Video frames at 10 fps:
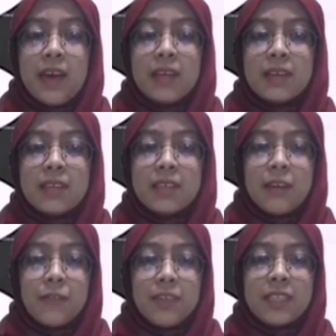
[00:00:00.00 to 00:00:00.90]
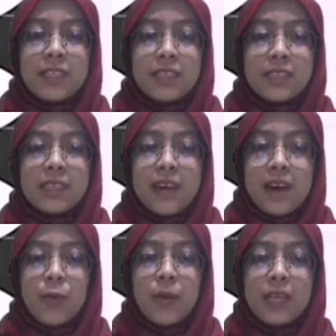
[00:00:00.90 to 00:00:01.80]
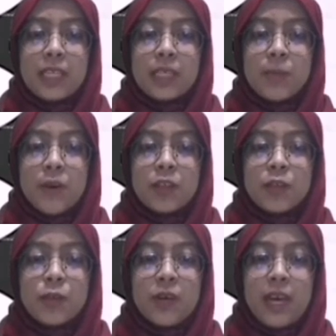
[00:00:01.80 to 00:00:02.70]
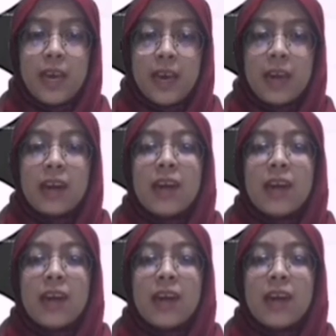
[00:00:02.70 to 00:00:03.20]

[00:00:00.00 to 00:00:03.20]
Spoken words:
This surface turns dull when exposed to air.